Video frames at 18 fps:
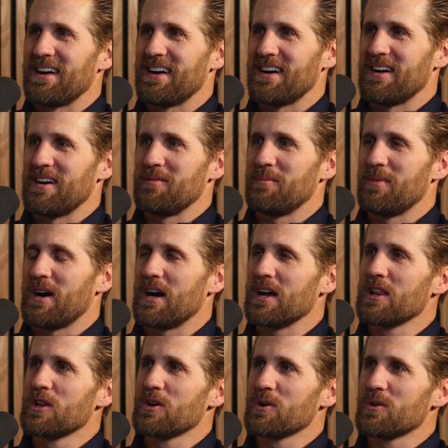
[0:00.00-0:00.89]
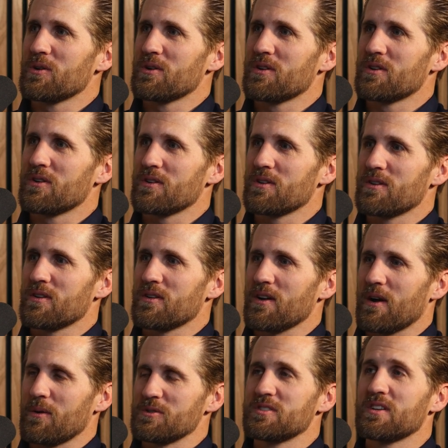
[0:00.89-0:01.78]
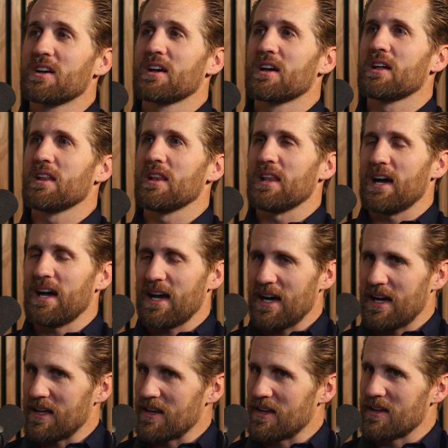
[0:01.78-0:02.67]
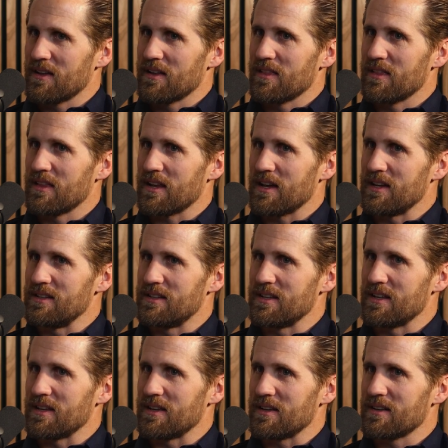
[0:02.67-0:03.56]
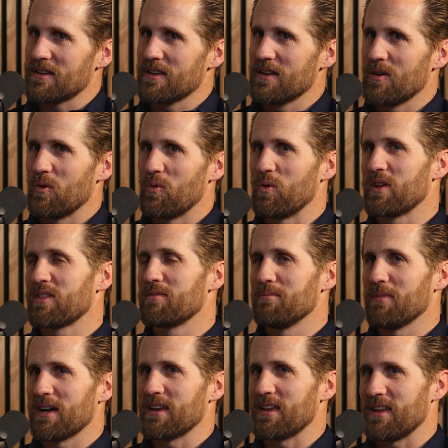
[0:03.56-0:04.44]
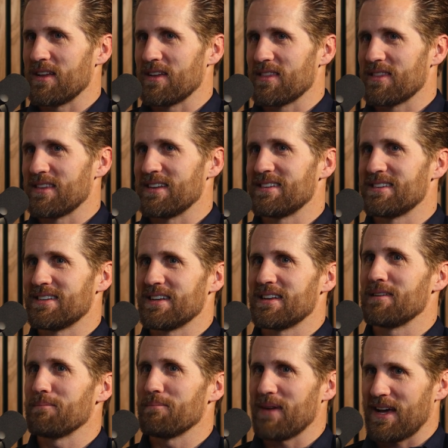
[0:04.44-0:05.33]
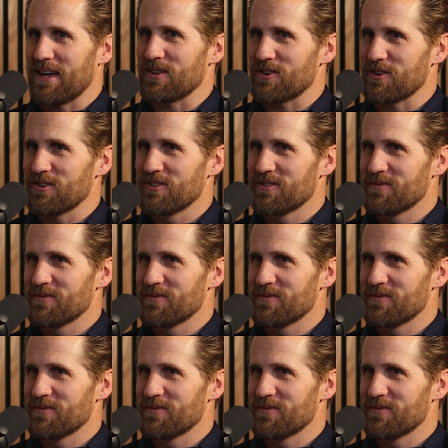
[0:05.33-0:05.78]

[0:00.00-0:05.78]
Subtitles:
I was glad that I did it with money that didn't matter.